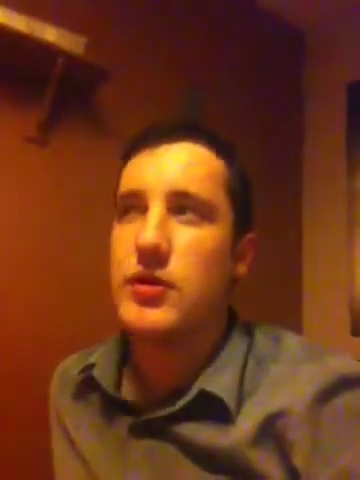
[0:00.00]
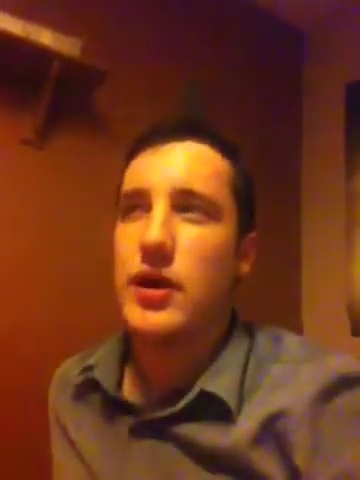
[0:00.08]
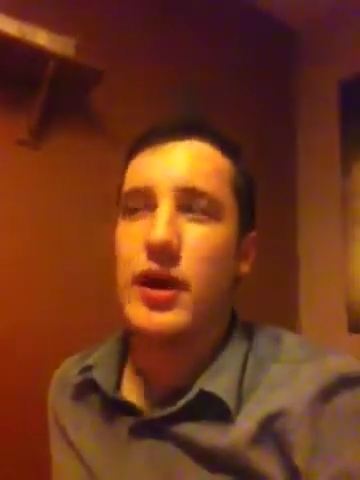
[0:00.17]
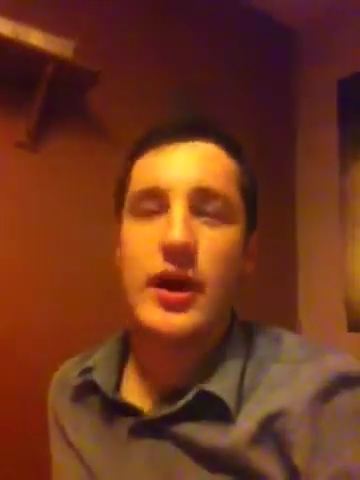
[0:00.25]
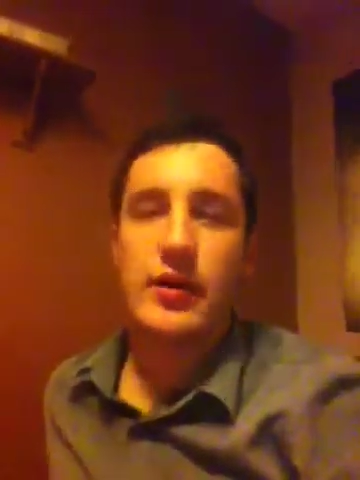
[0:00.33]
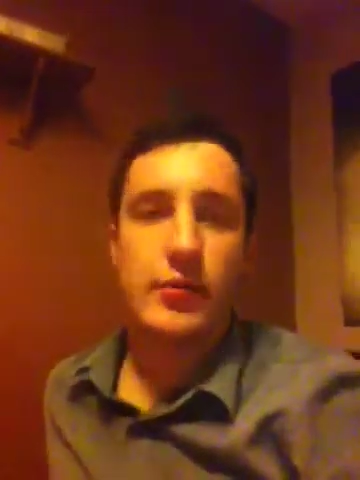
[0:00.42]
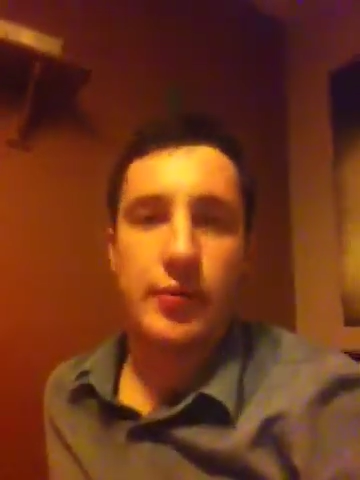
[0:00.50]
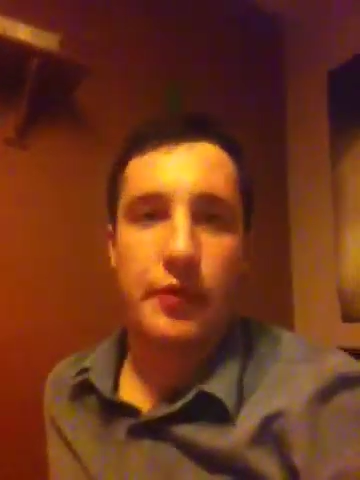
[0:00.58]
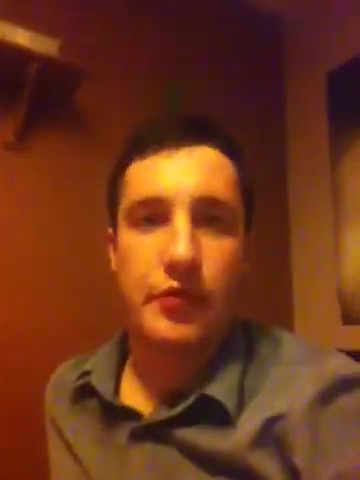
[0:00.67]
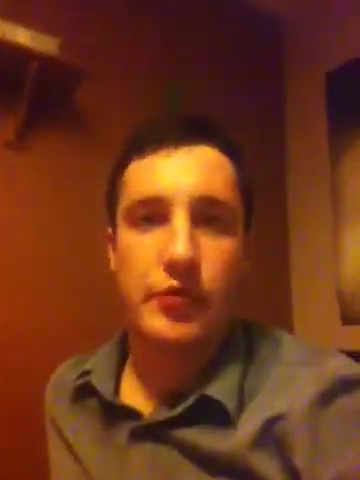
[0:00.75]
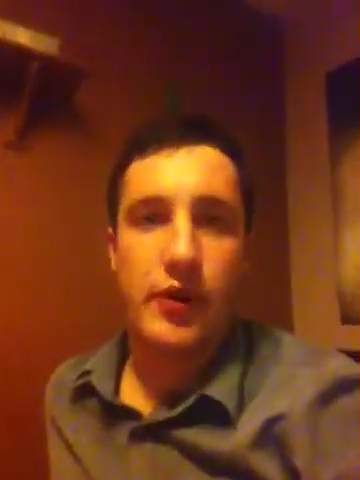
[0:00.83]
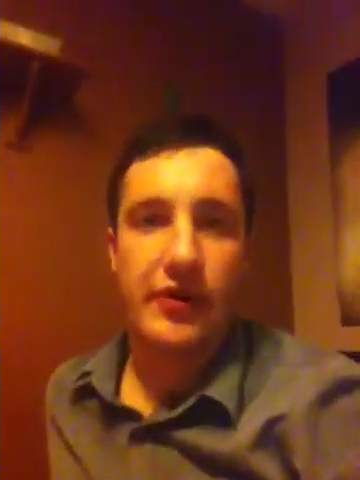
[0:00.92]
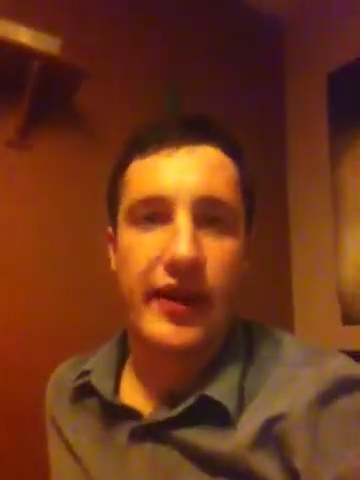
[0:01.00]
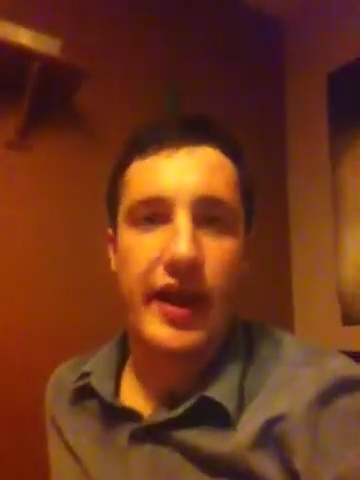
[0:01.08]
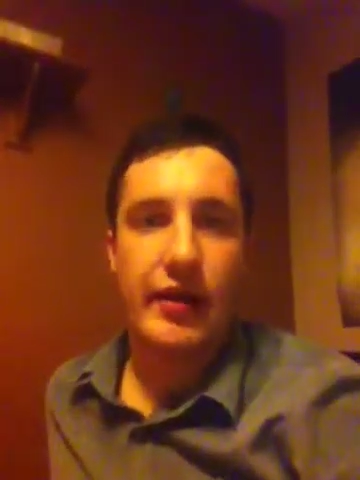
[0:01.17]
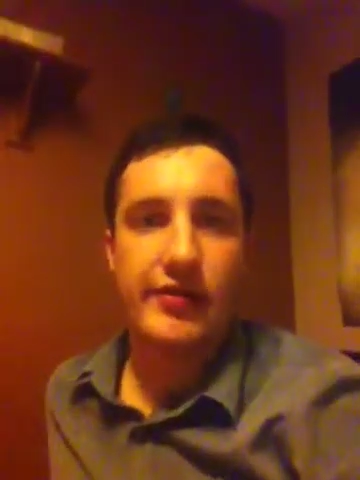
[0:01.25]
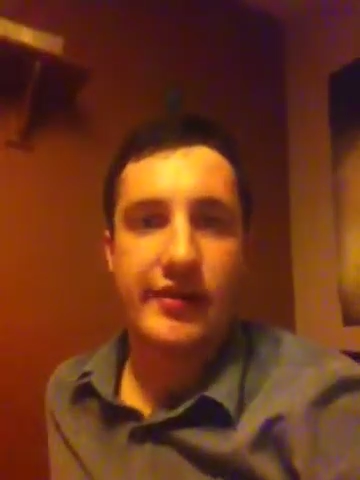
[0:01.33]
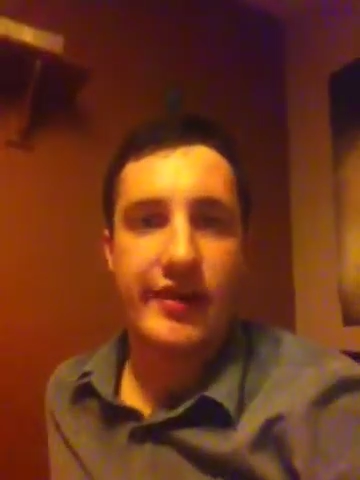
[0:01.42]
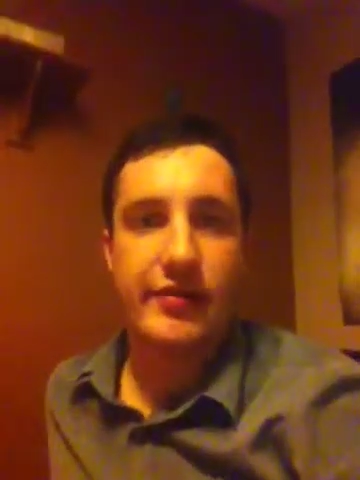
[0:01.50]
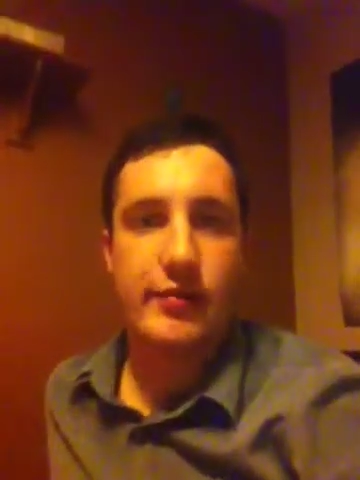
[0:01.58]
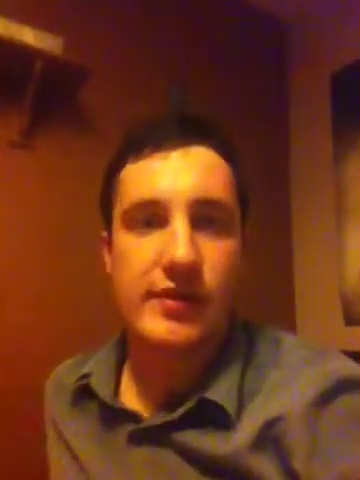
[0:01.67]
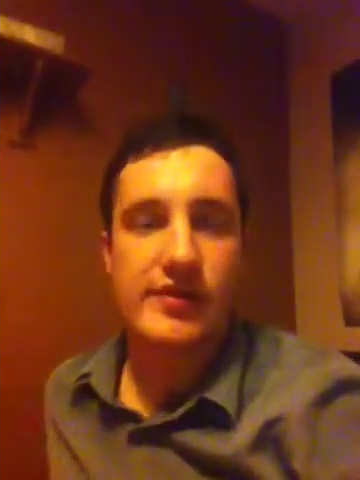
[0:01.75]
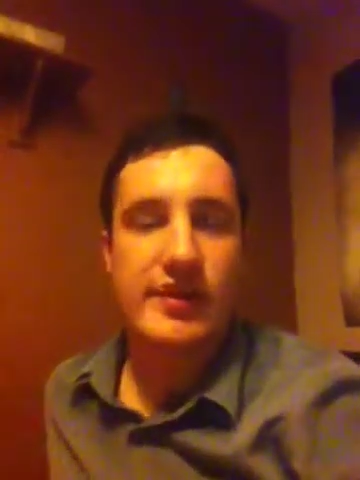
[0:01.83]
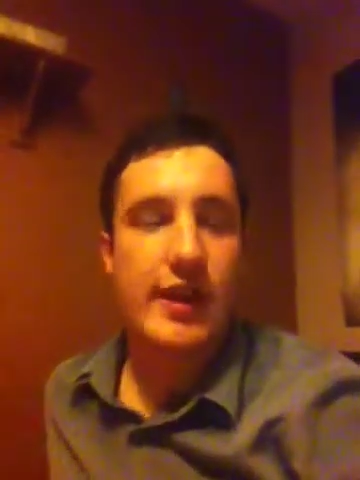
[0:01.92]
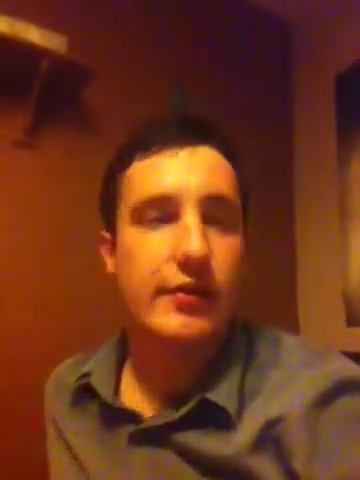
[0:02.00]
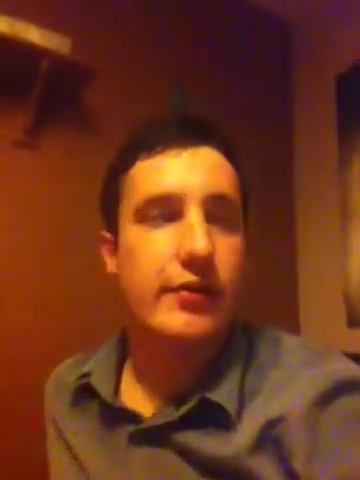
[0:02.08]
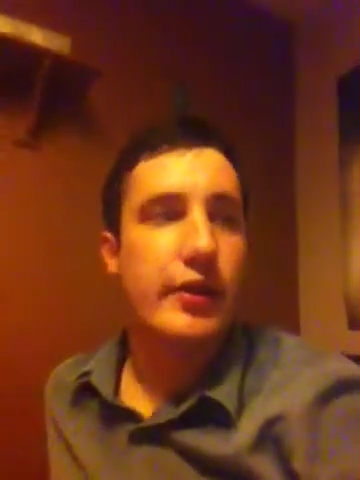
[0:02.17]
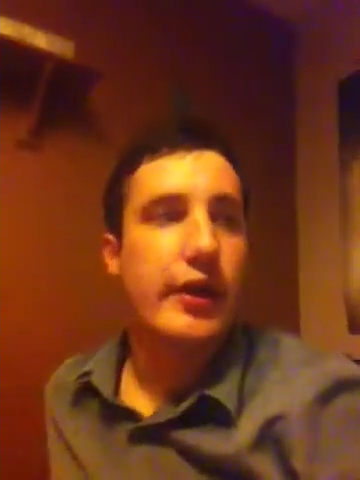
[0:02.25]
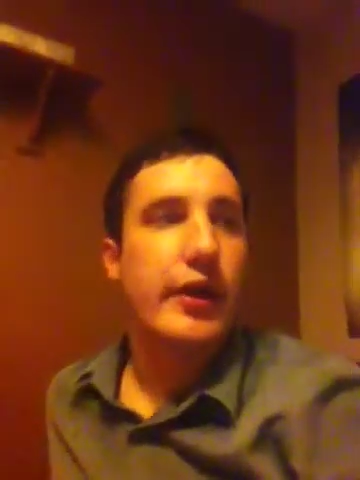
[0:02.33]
I cannot be bothered to work that out because I'd have to write it down.